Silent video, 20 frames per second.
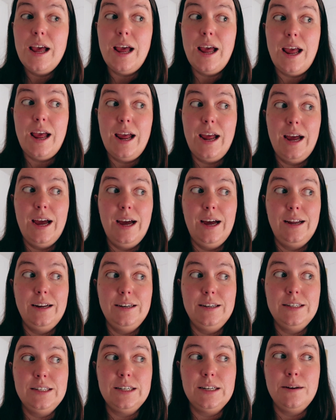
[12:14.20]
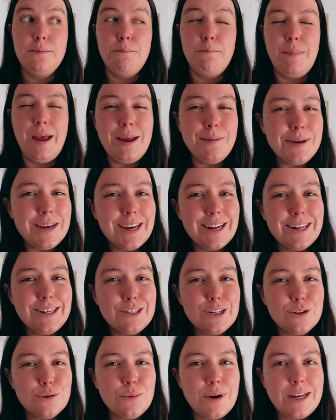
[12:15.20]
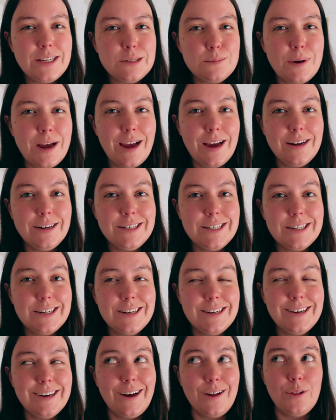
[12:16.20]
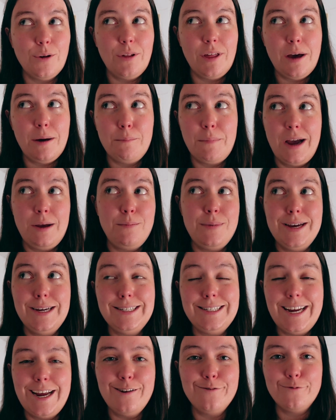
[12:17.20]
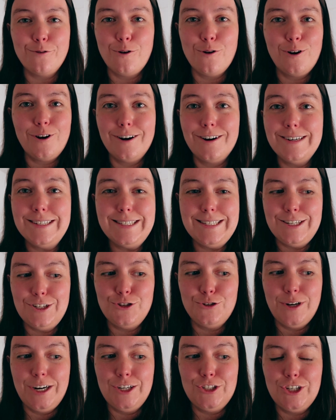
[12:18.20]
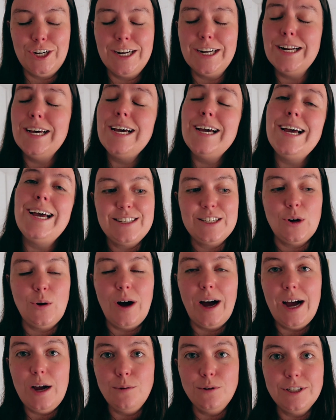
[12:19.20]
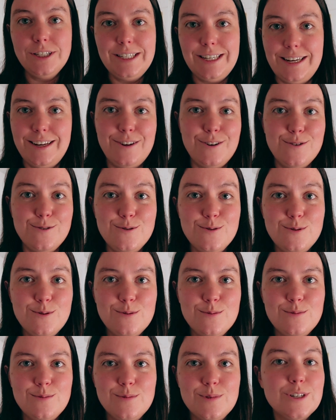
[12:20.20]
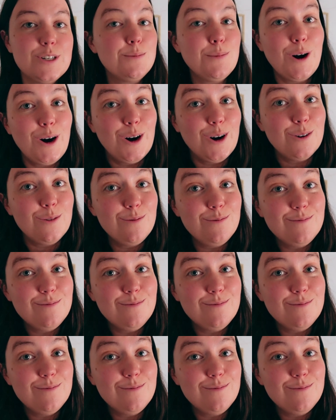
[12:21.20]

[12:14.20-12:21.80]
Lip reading: and maybe get into the waistband, although that might be a day 4 situation. So I will see you tomorrow.